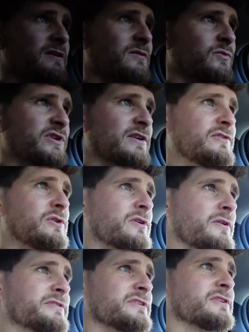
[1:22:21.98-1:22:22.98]
whatever you're
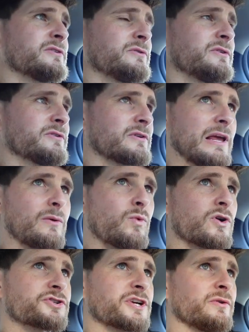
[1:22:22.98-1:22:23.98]
going to do, you're like
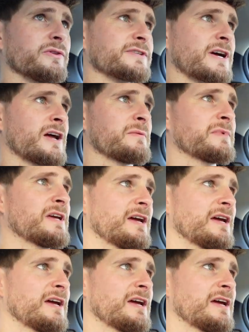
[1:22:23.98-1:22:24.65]
watching all the time,